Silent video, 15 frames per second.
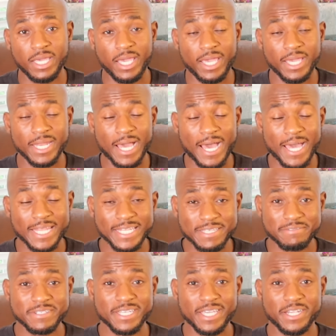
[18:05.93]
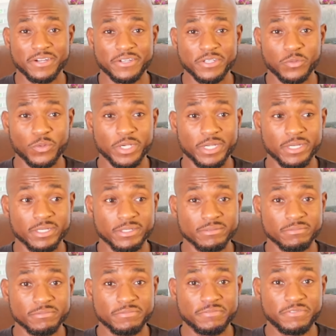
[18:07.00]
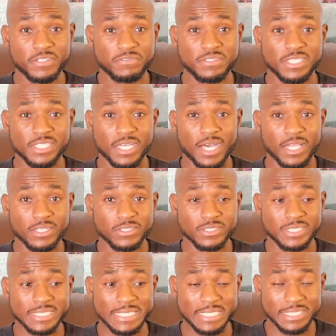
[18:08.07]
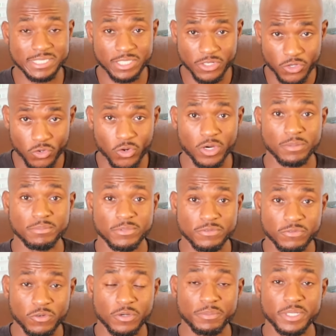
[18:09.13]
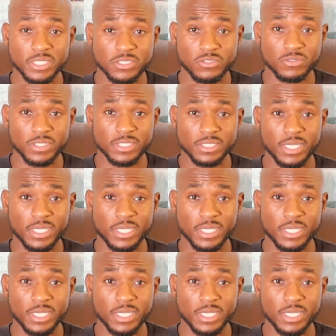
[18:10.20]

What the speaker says: And I live in an area where $15 is the norm for a mixed drink.